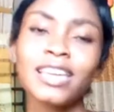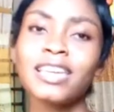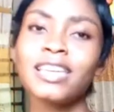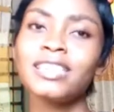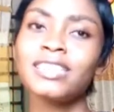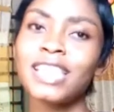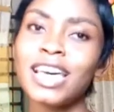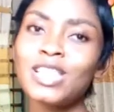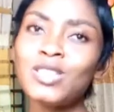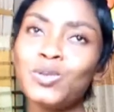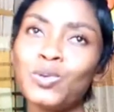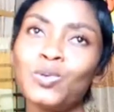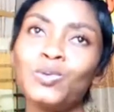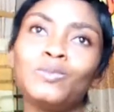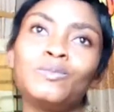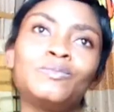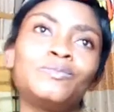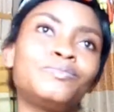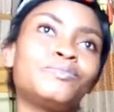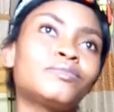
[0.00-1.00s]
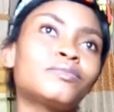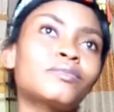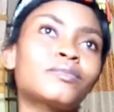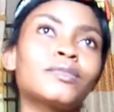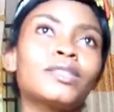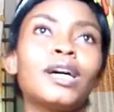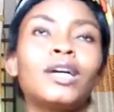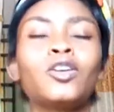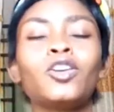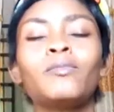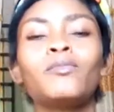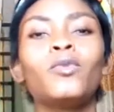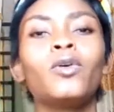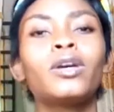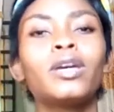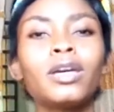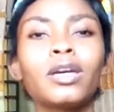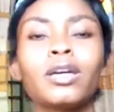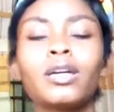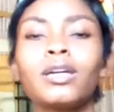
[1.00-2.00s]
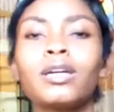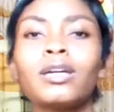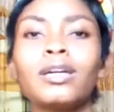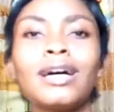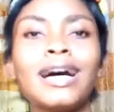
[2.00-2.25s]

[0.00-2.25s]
He said no. I told him, okay.